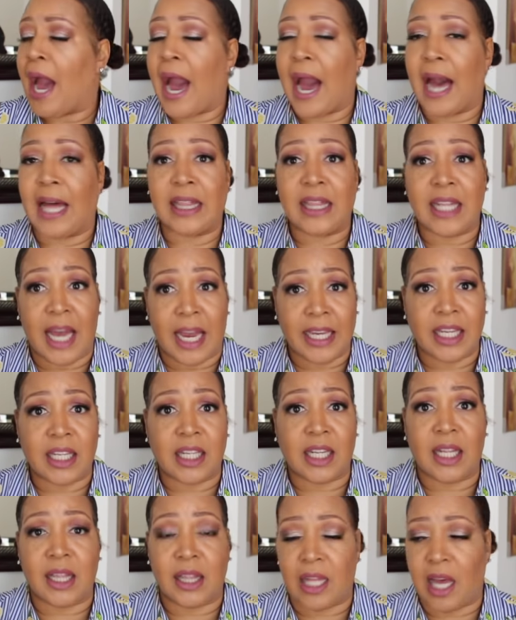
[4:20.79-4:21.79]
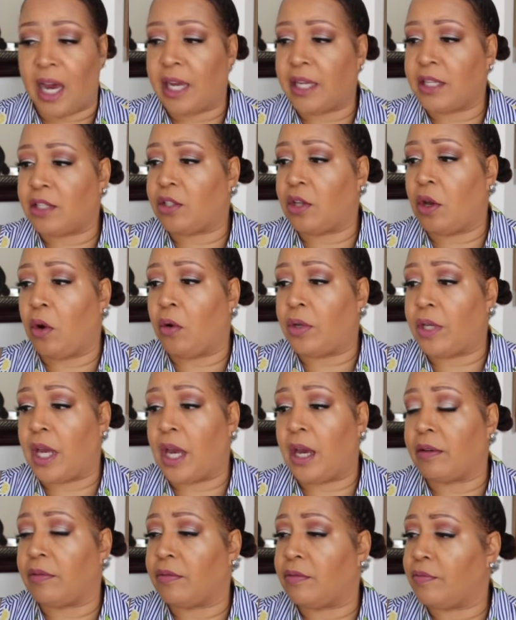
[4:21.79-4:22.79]
I like it a lot. So
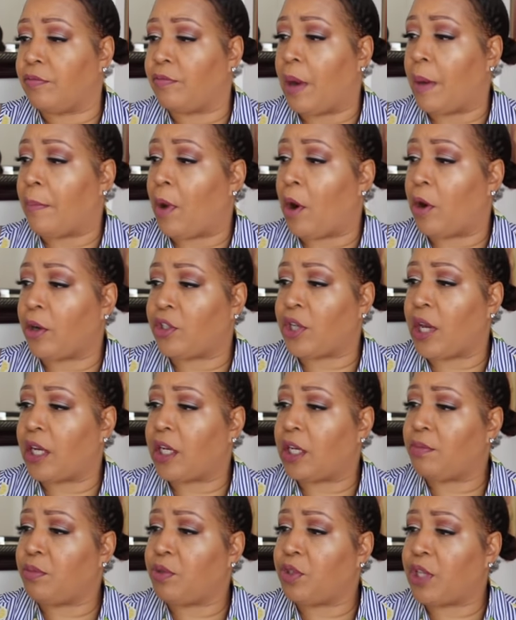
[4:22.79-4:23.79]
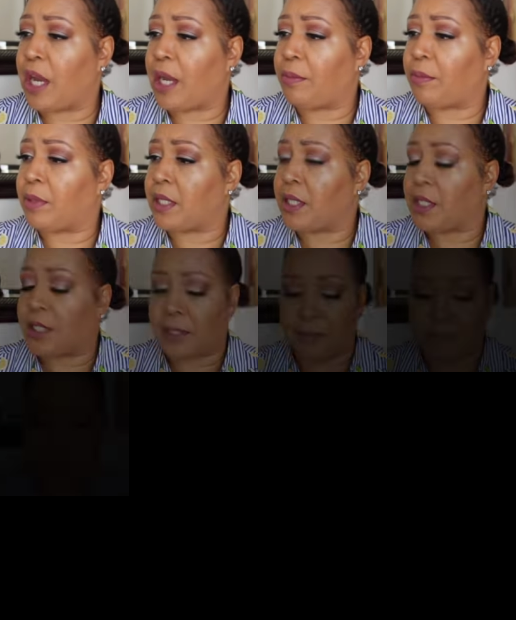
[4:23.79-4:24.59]
yeah, by Marc Jacobs, Shameless.